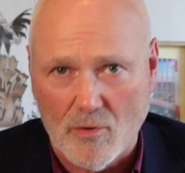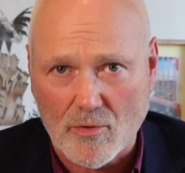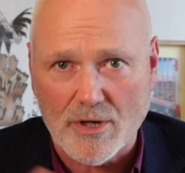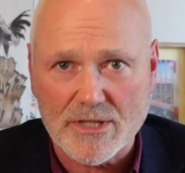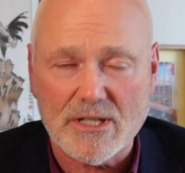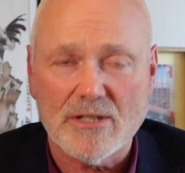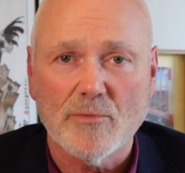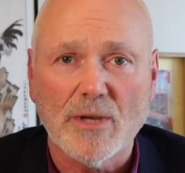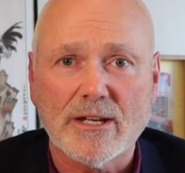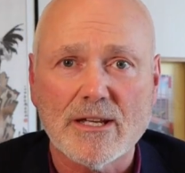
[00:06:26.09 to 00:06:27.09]
or honesty,
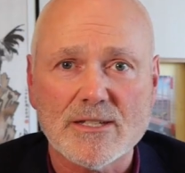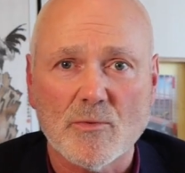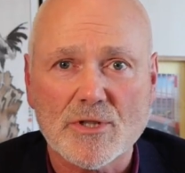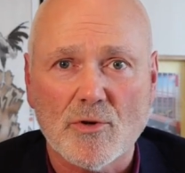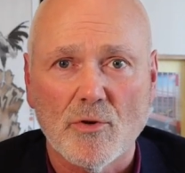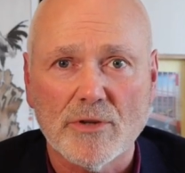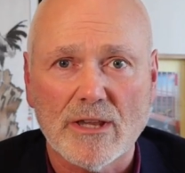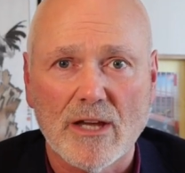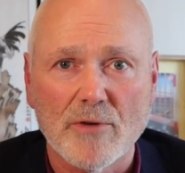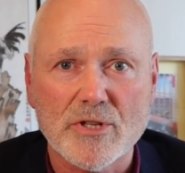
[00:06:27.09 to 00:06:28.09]
humility, as it was called in
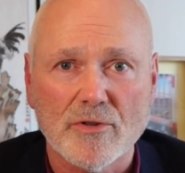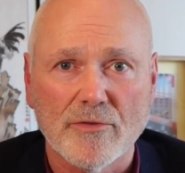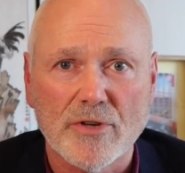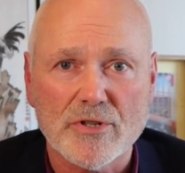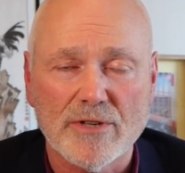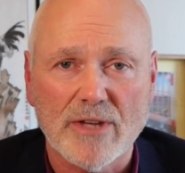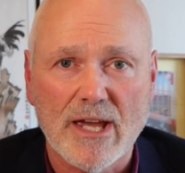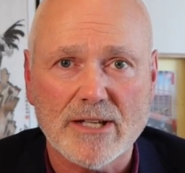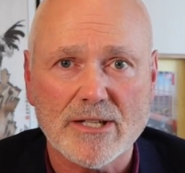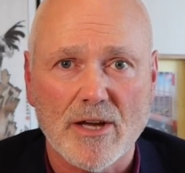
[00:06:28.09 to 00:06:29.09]
the original version of the
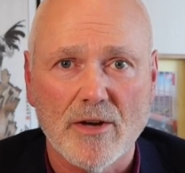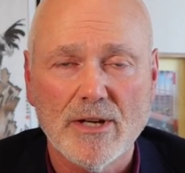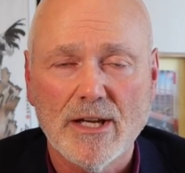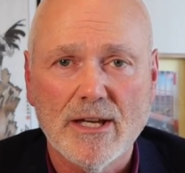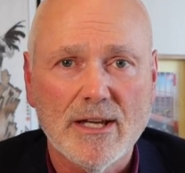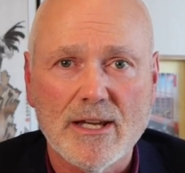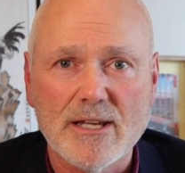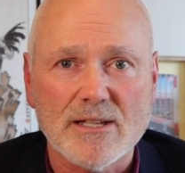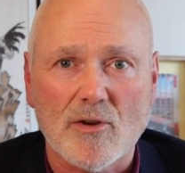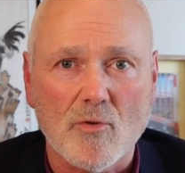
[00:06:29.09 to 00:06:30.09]
Hexaco,
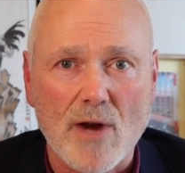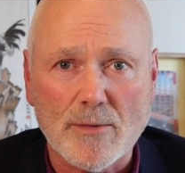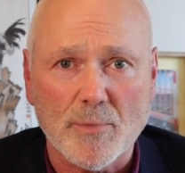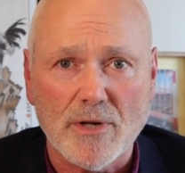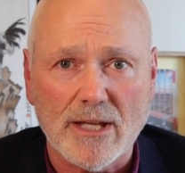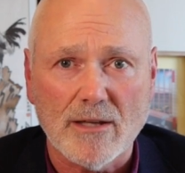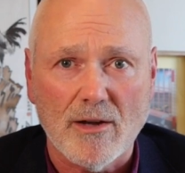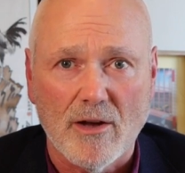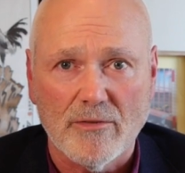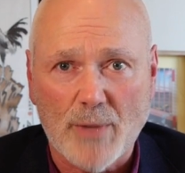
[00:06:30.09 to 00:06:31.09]
is a great predictor
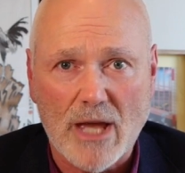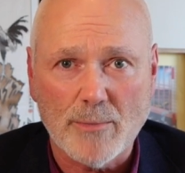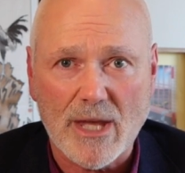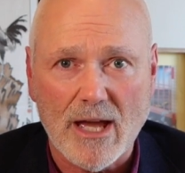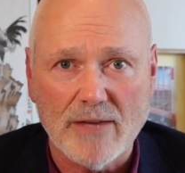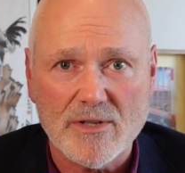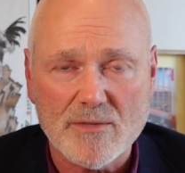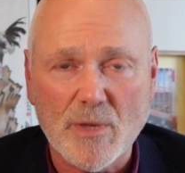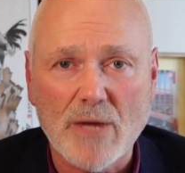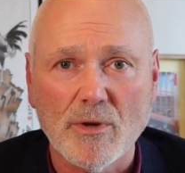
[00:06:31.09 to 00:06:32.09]
of bad
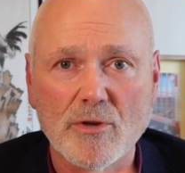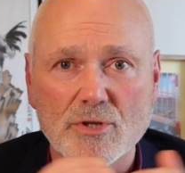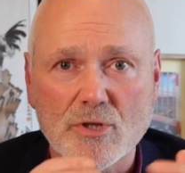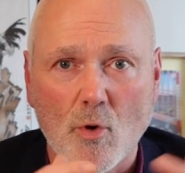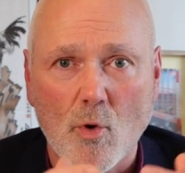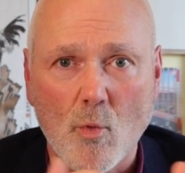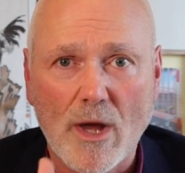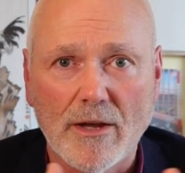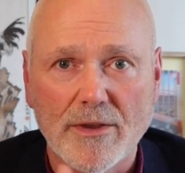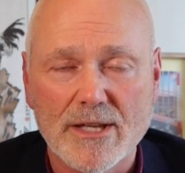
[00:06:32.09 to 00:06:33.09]
behaviours. People who score
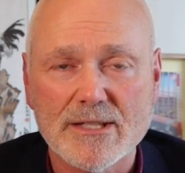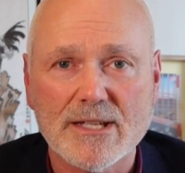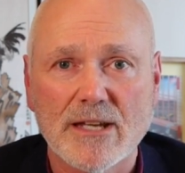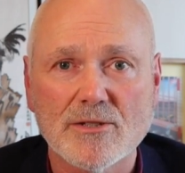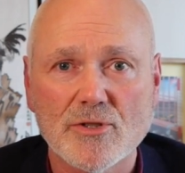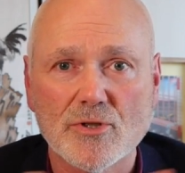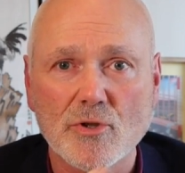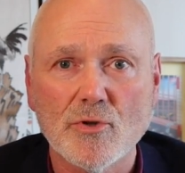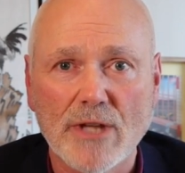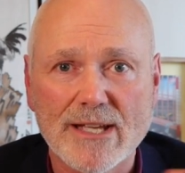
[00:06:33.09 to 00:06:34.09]
well on this tend to
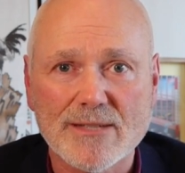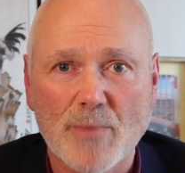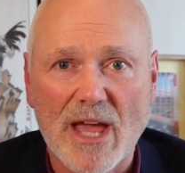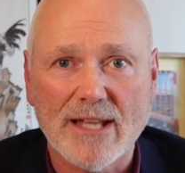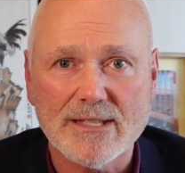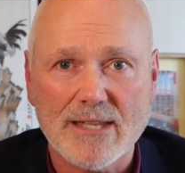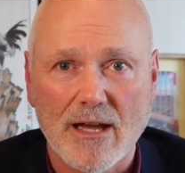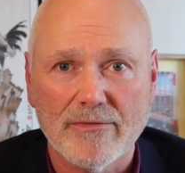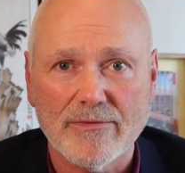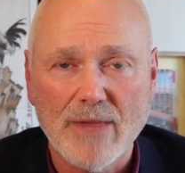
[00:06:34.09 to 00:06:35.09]
do less bad
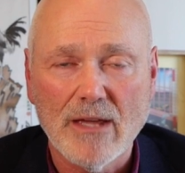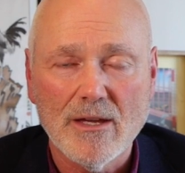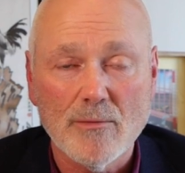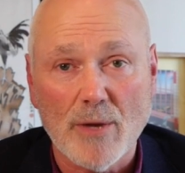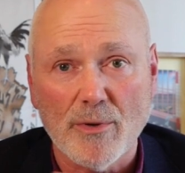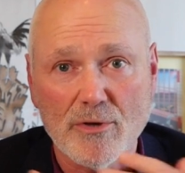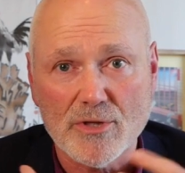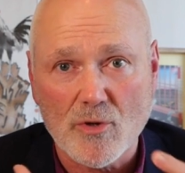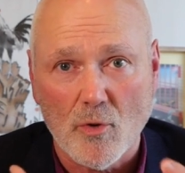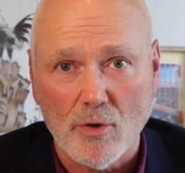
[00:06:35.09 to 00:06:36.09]
stuff. People who
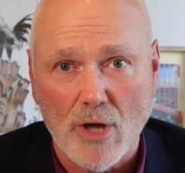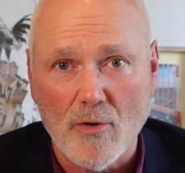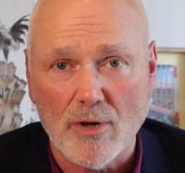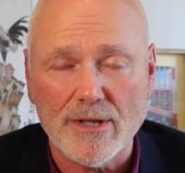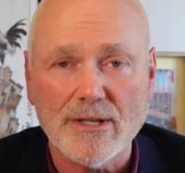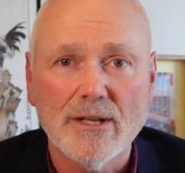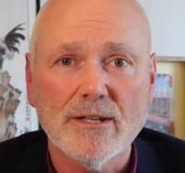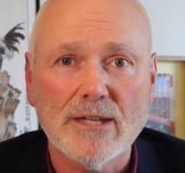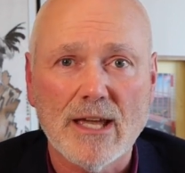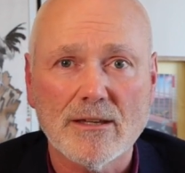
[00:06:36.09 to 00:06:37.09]
score low on it
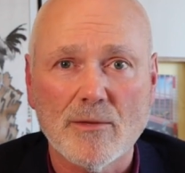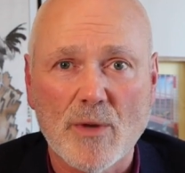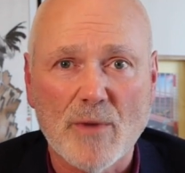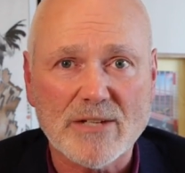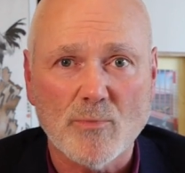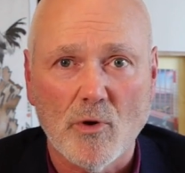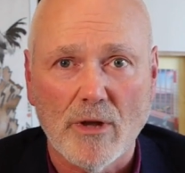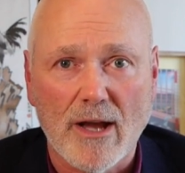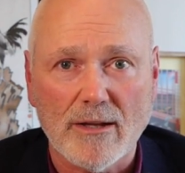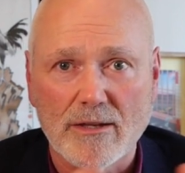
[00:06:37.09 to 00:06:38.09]
tend to be much more
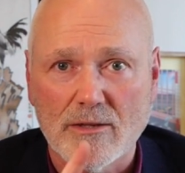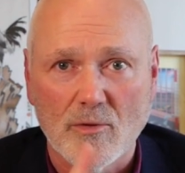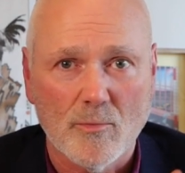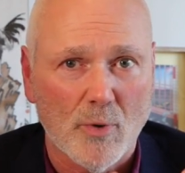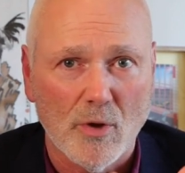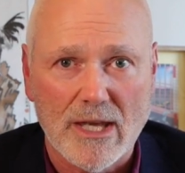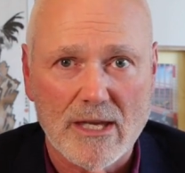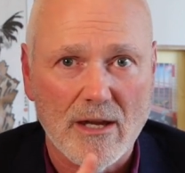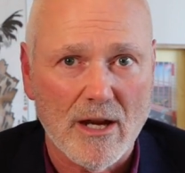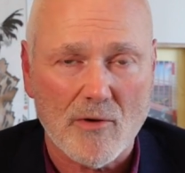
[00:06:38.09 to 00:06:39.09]
likely to
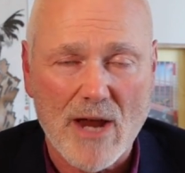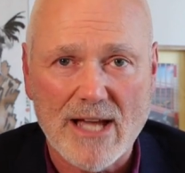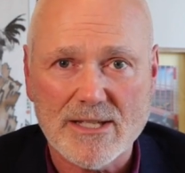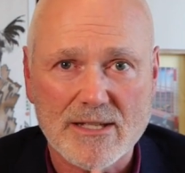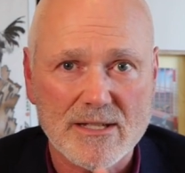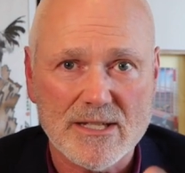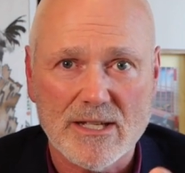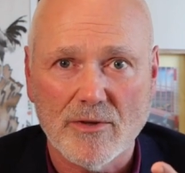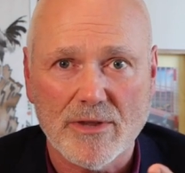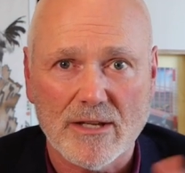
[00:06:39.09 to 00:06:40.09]
bully, harass,
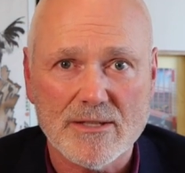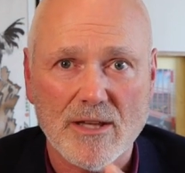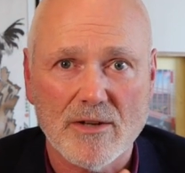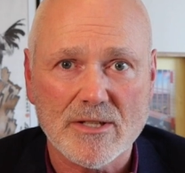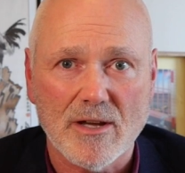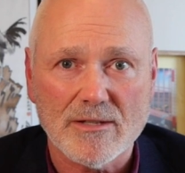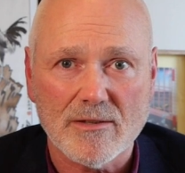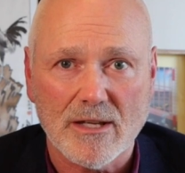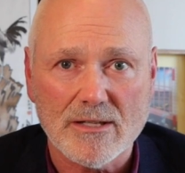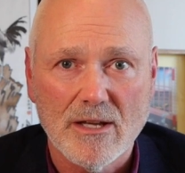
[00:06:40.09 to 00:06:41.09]
steal things, those kinds
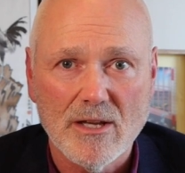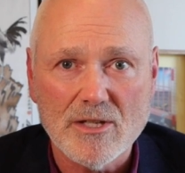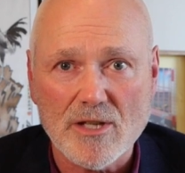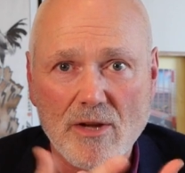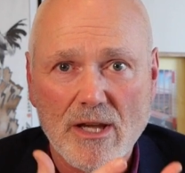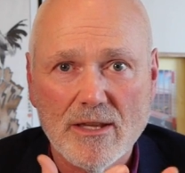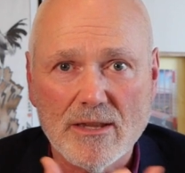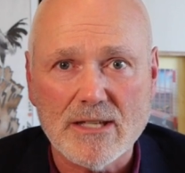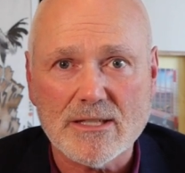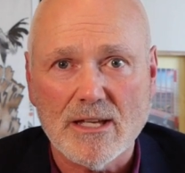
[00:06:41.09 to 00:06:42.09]
of things. So
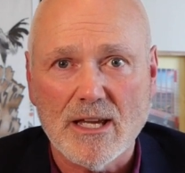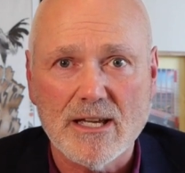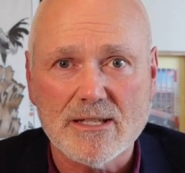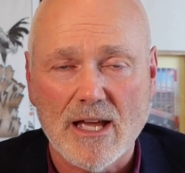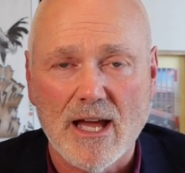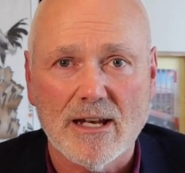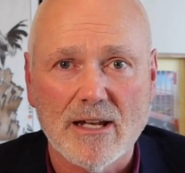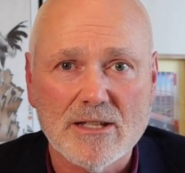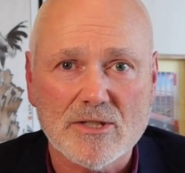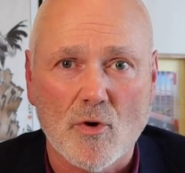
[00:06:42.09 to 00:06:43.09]
this is
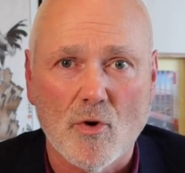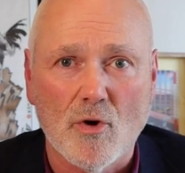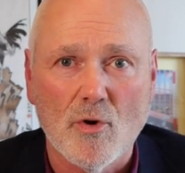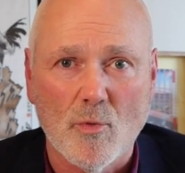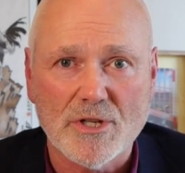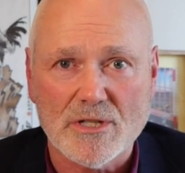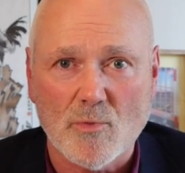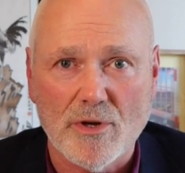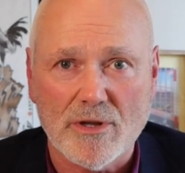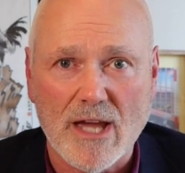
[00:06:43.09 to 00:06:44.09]
a score which is
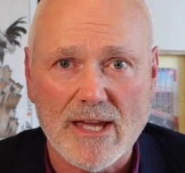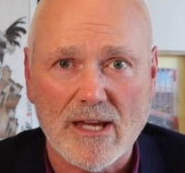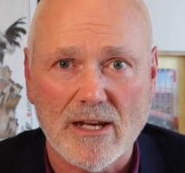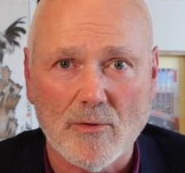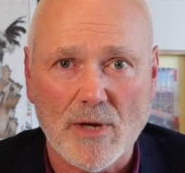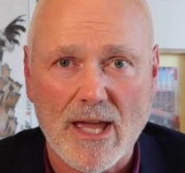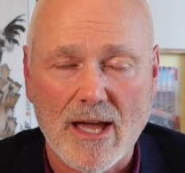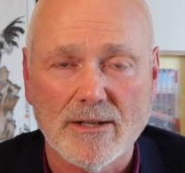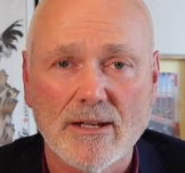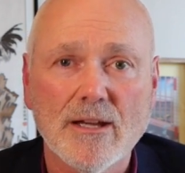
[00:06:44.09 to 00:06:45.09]
worth taking into
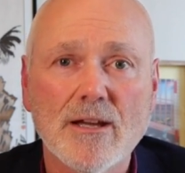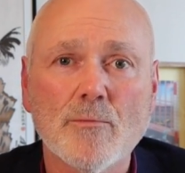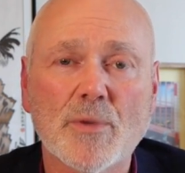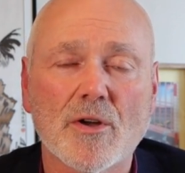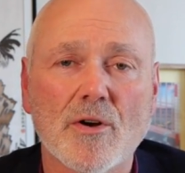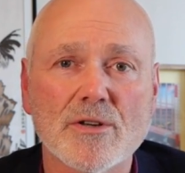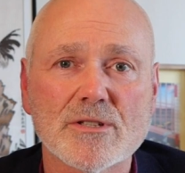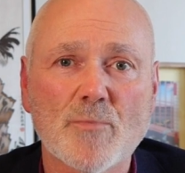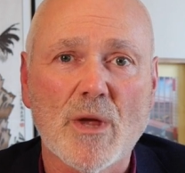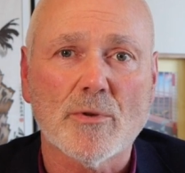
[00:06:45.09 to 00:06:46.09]
account,
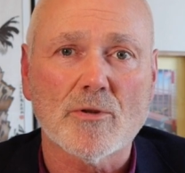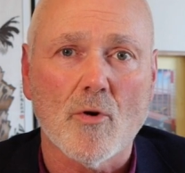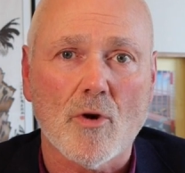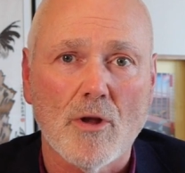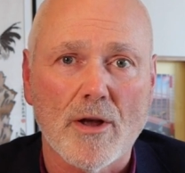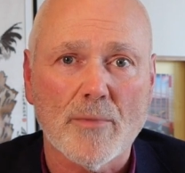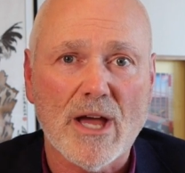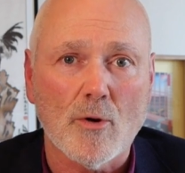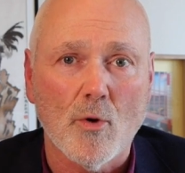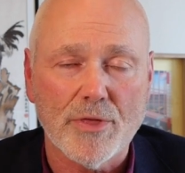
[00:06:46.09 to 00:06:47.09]
because people talk a lot
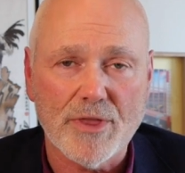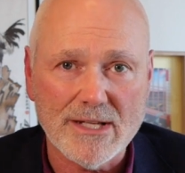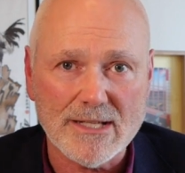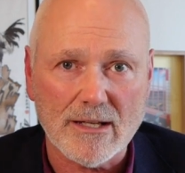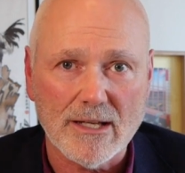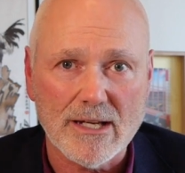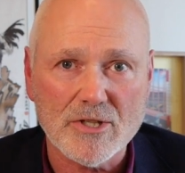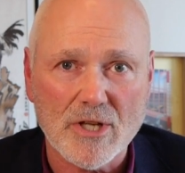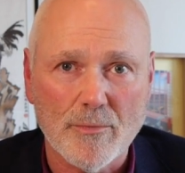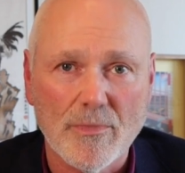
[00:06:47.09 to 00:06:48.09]
about authentic
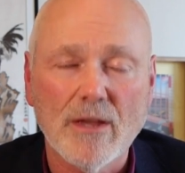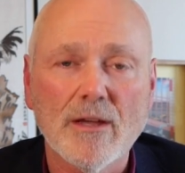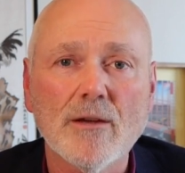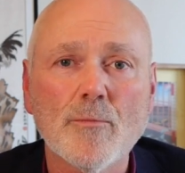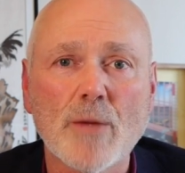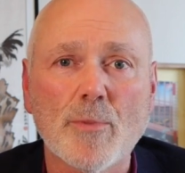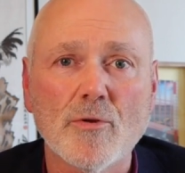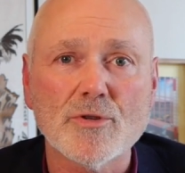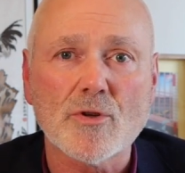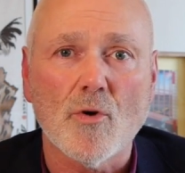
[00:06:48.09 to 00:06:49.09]
leadership. People
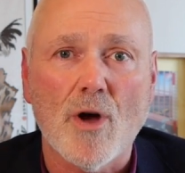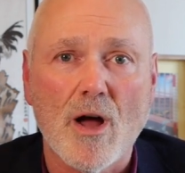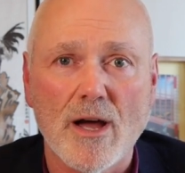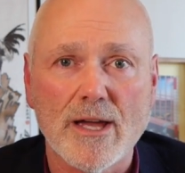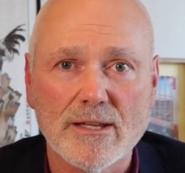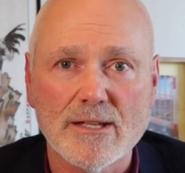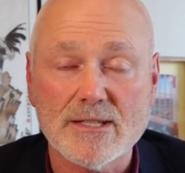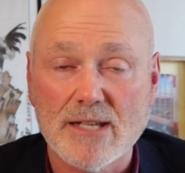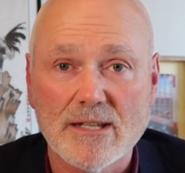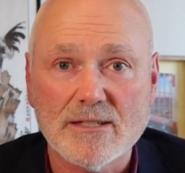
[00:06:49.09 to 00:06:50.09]
who score high in
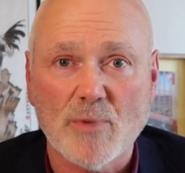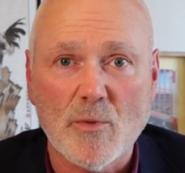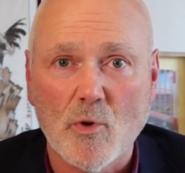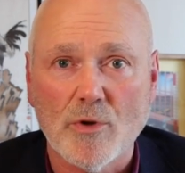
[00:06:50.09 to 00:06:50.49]
this tend to be more